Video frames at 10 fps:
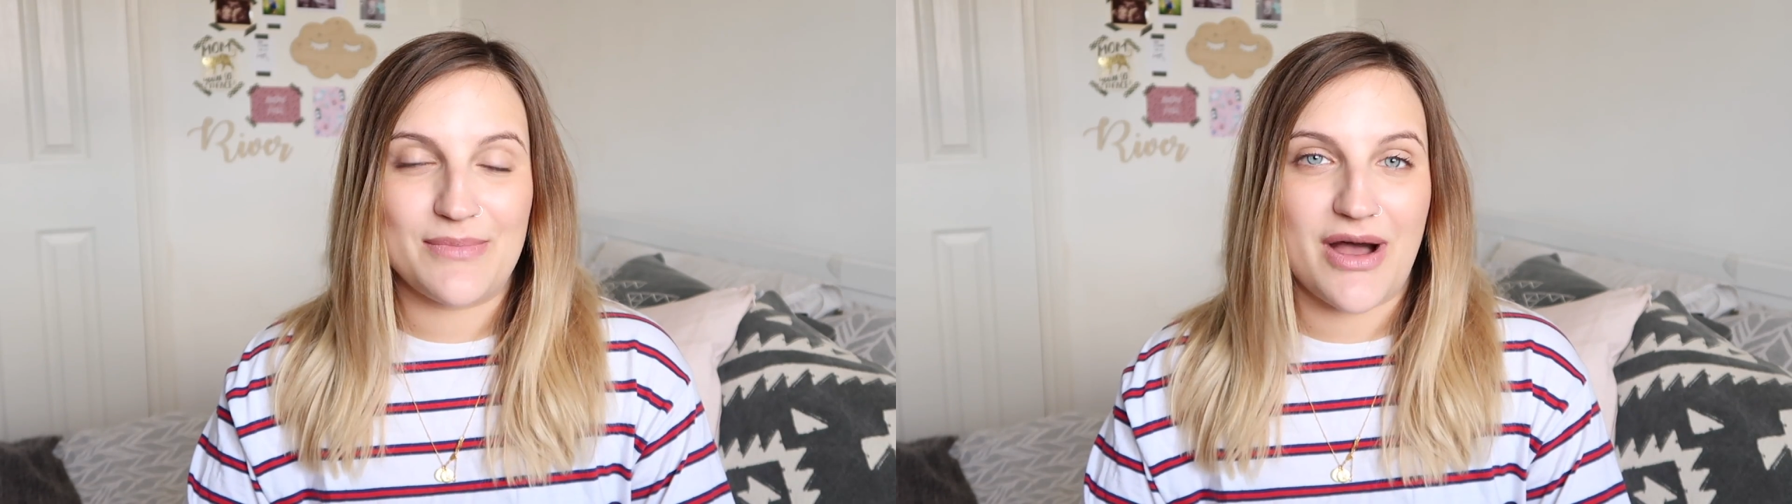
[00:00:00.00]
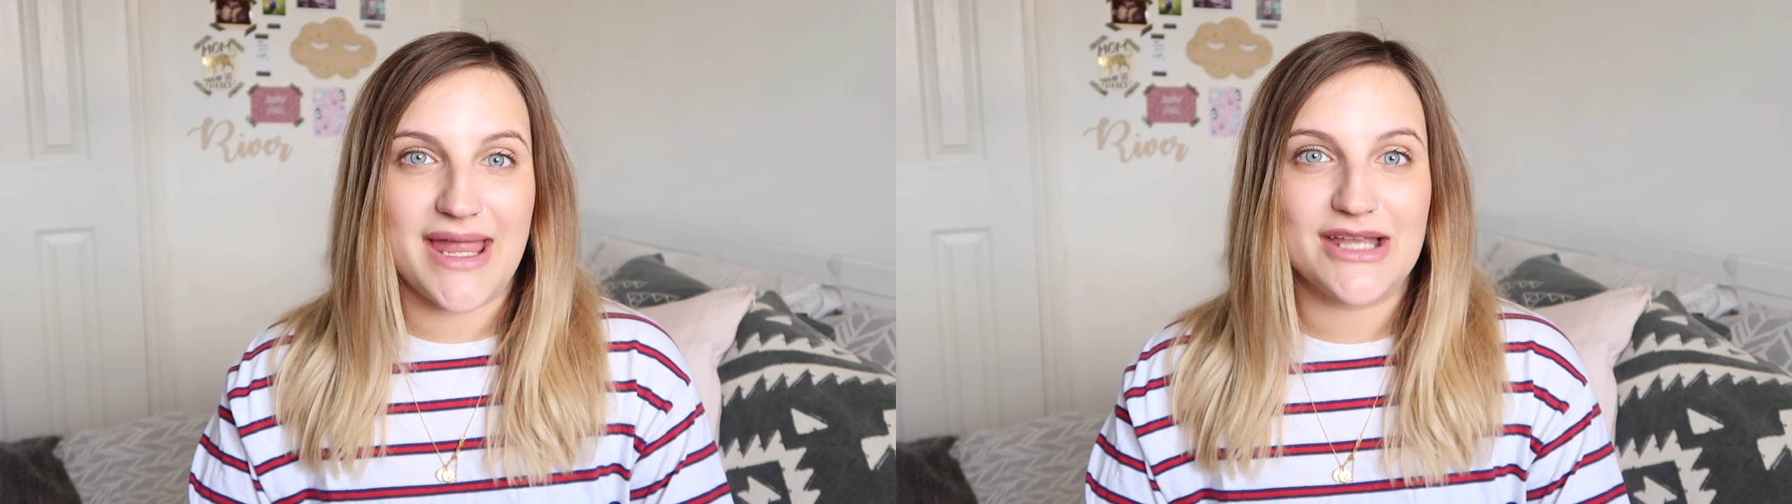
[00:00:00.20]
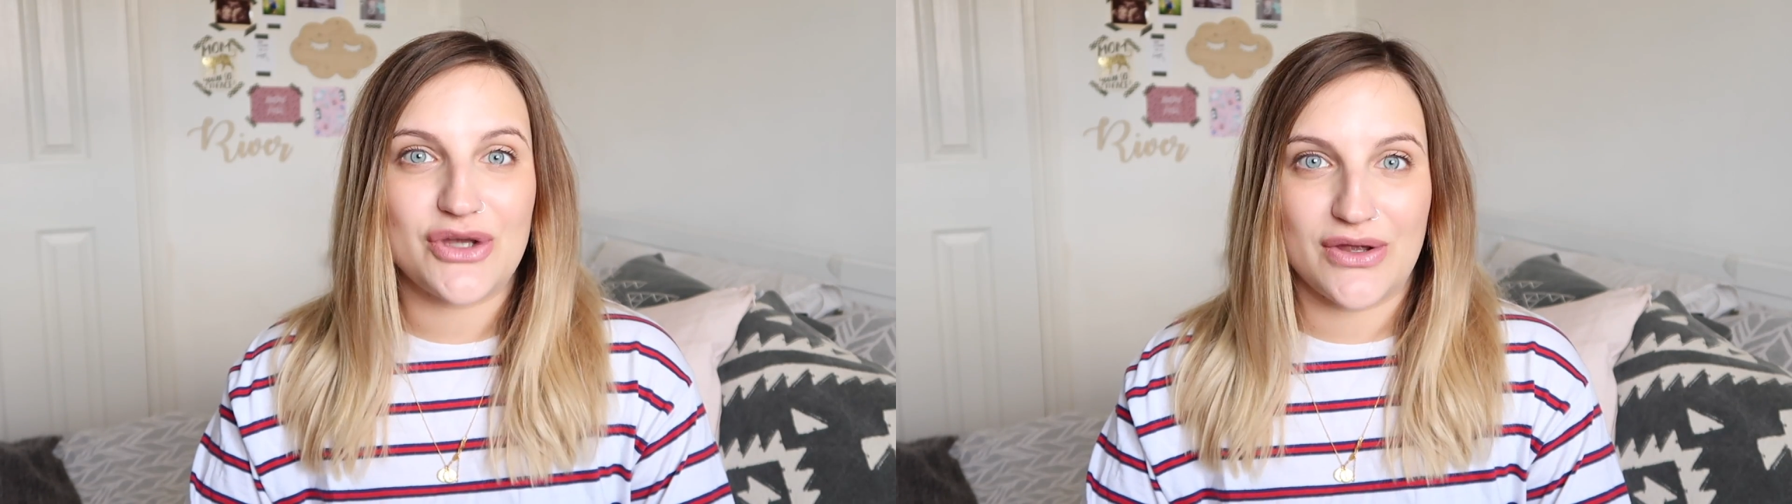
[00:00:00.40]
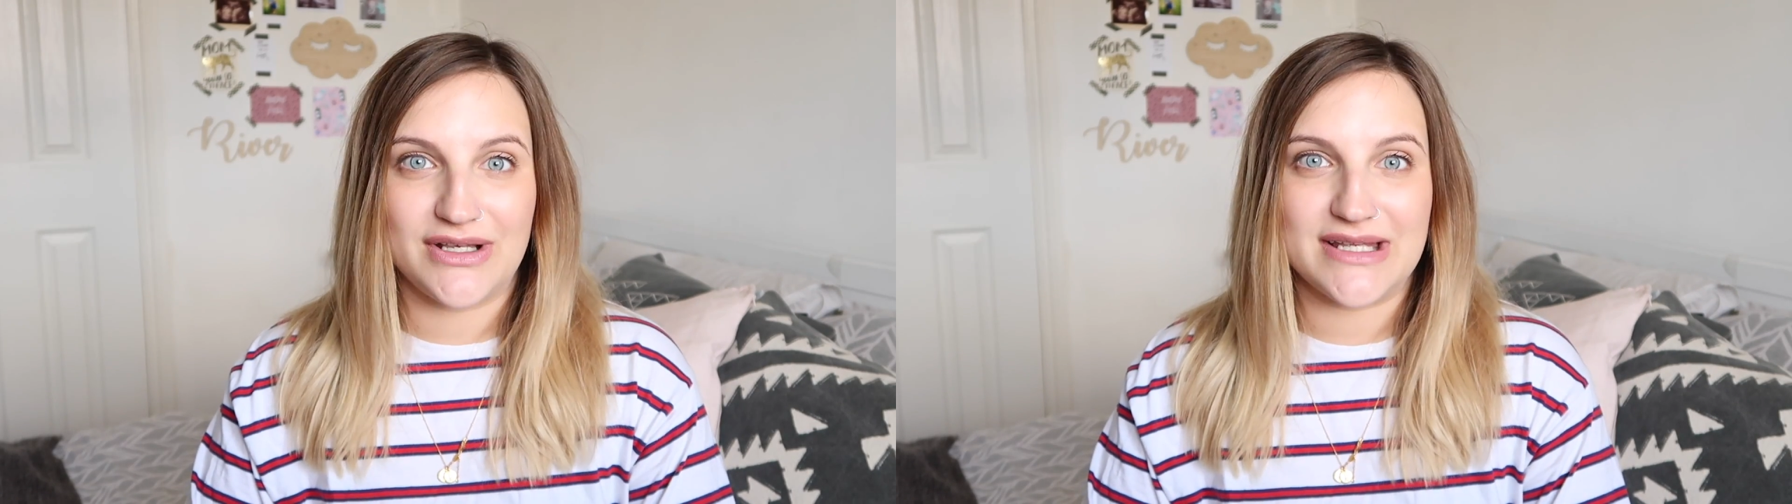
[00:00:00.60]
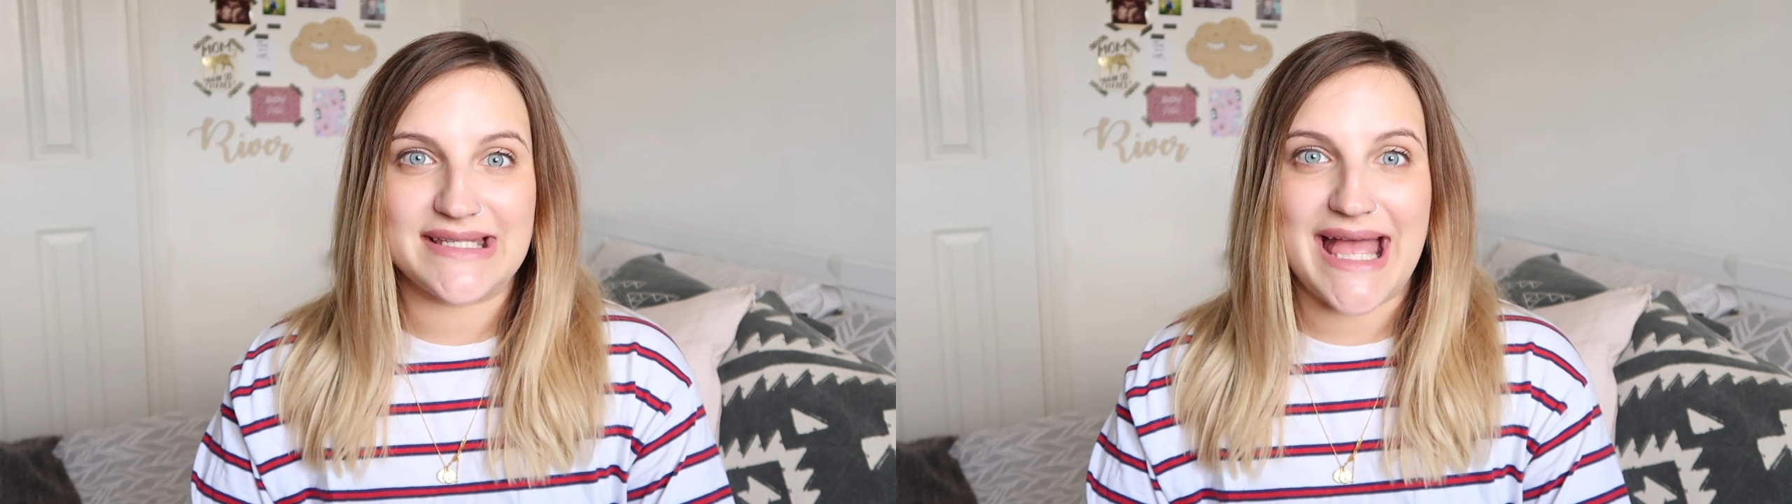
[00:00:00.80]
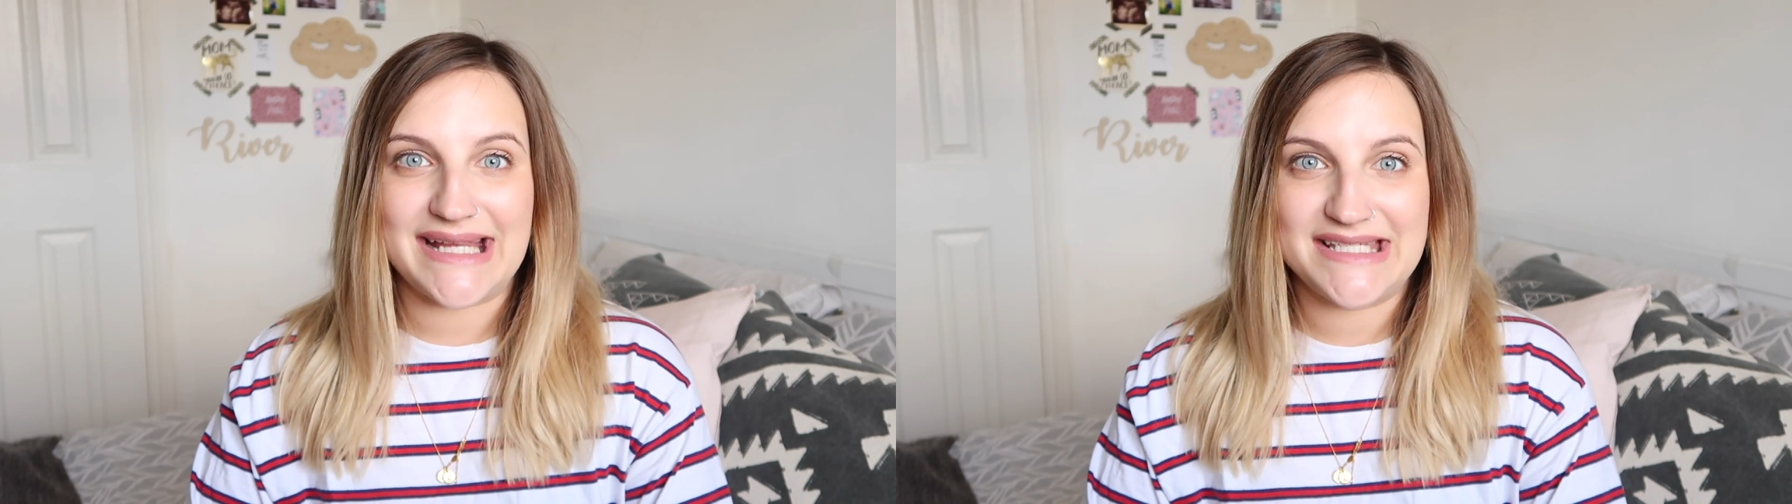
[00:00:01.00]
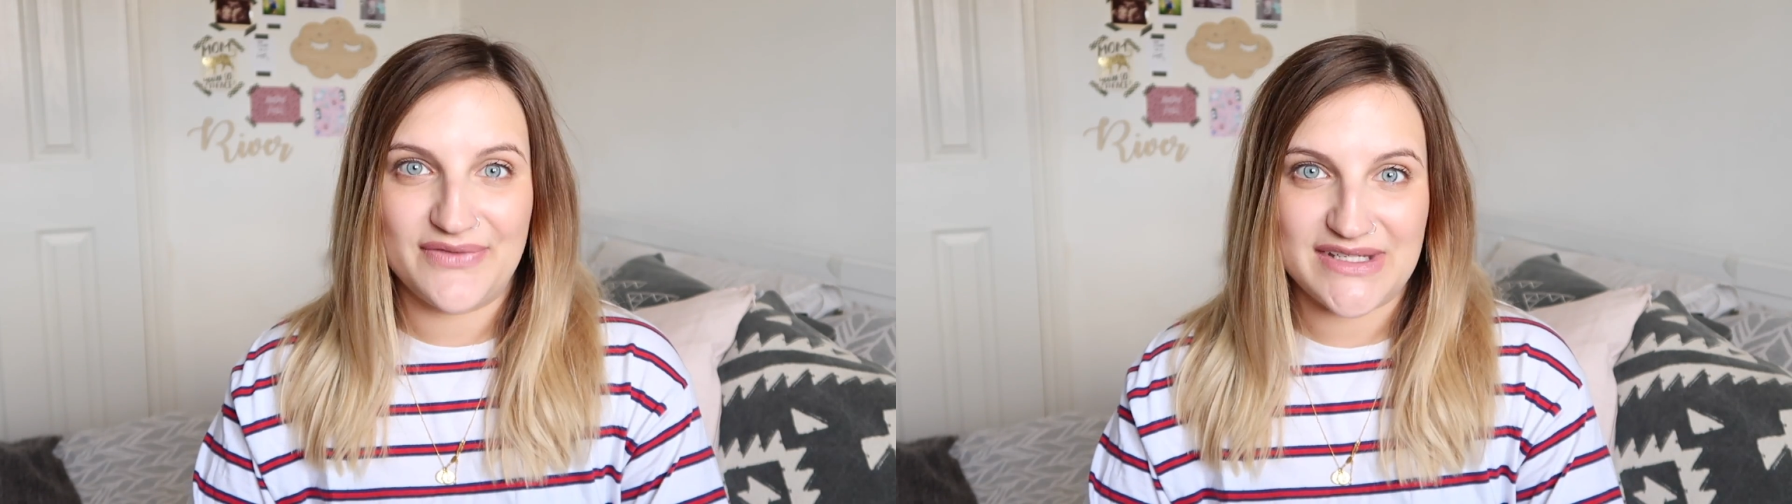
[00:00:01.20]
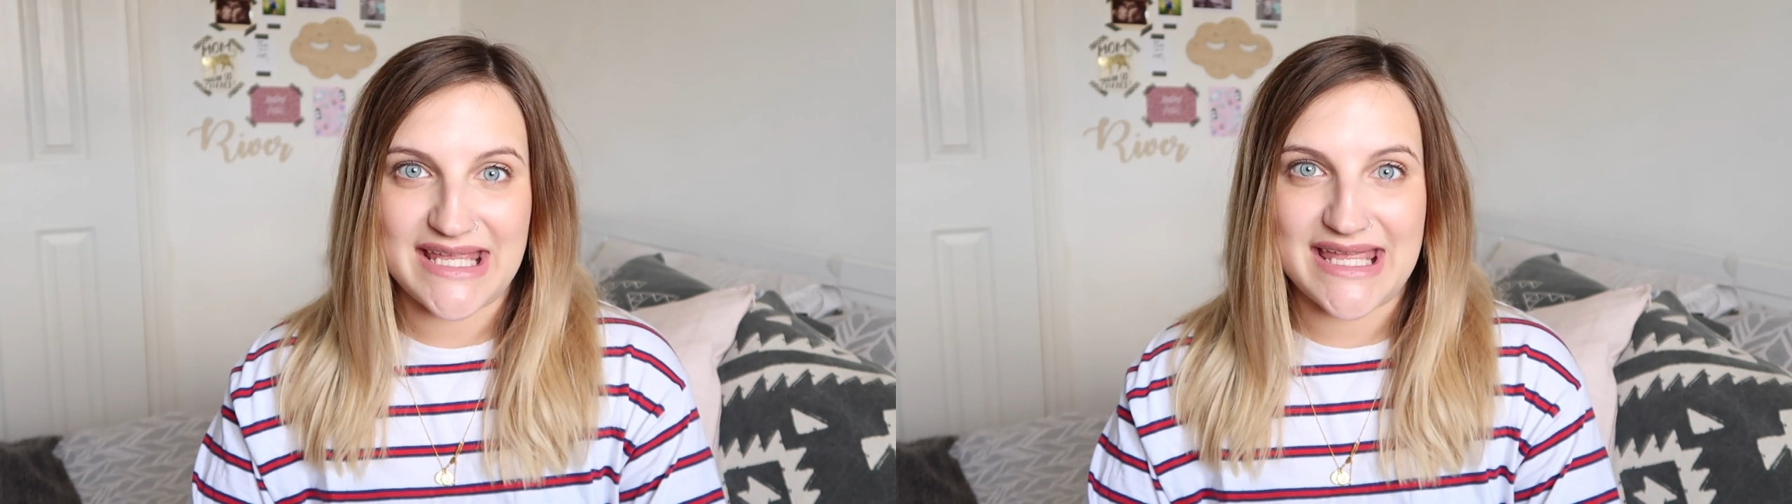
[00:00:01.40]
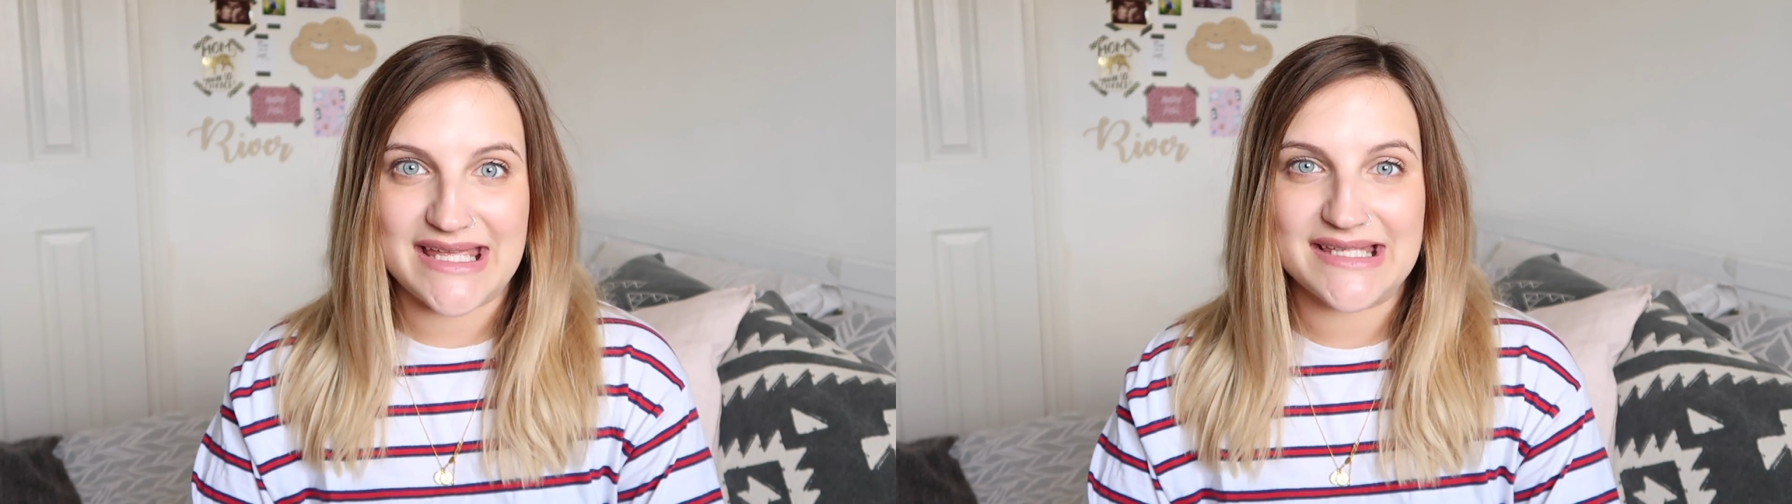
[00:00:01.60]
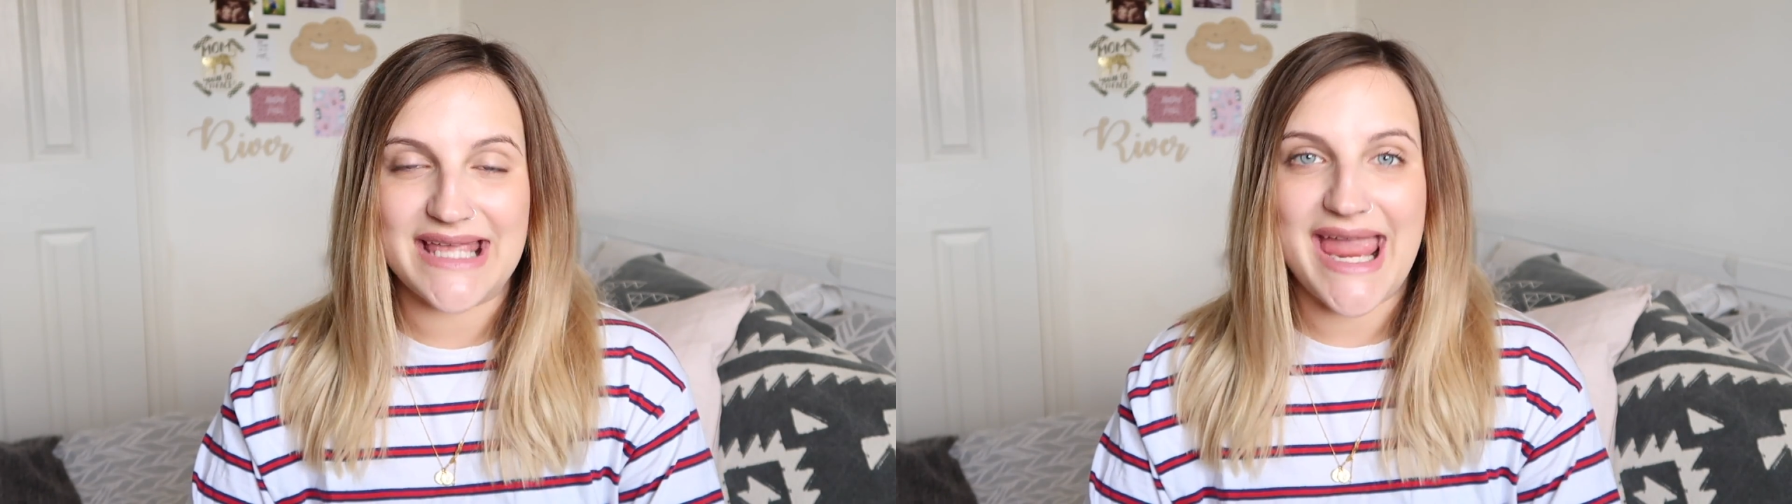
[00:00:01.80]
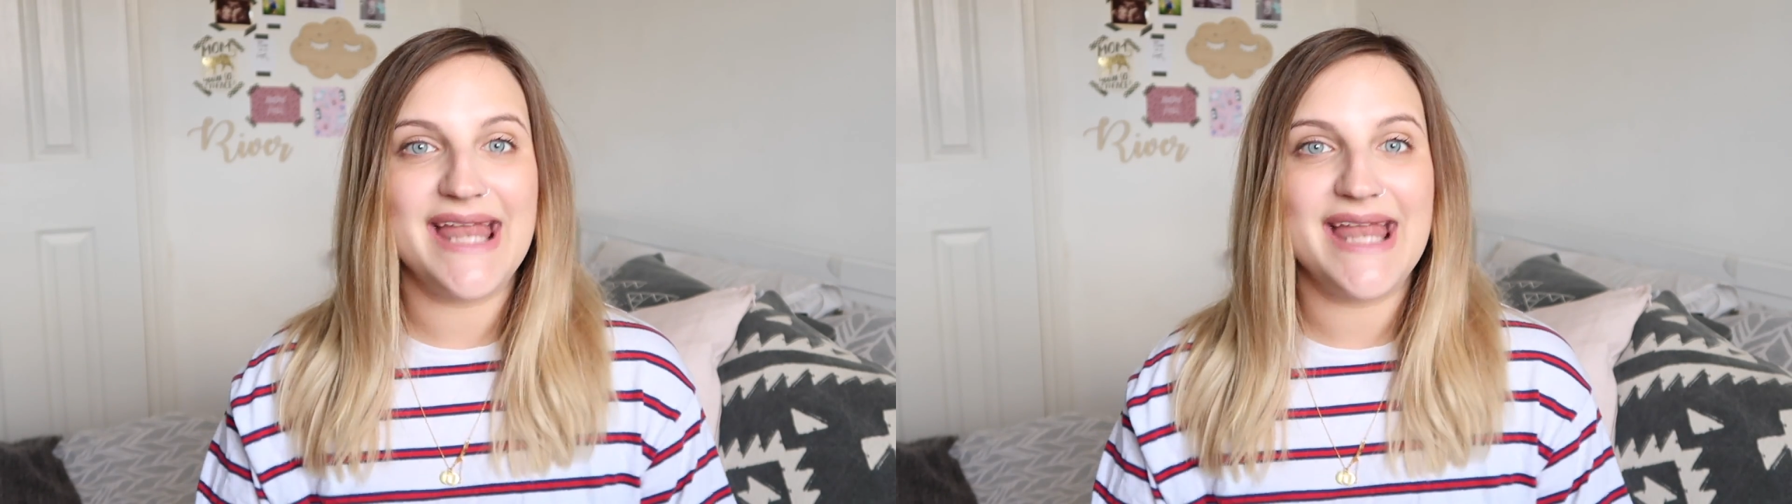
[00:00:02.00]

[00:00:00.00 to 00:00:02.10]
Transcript: my toddler's activities